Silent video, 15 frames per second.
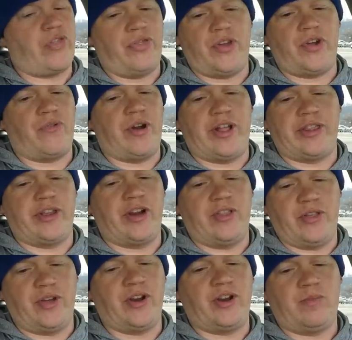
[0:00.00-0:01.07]
right there.
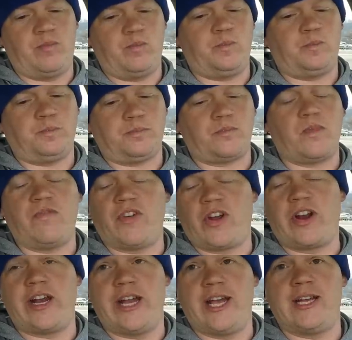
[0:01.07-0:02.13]
They're
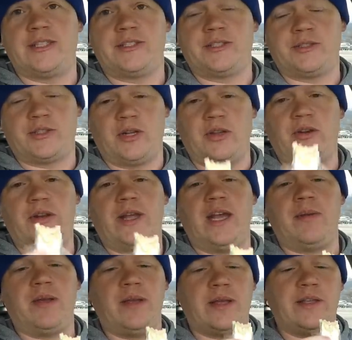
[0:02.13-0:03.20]
very nice. So Little
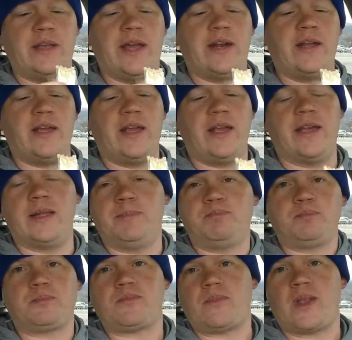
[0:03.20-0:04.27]
Debbie, yet again,
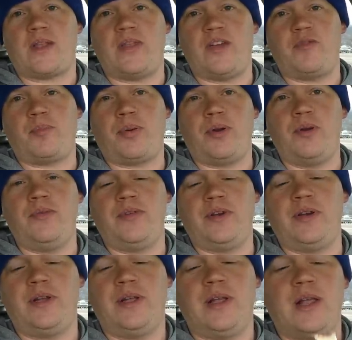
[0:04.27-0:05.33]
they've proven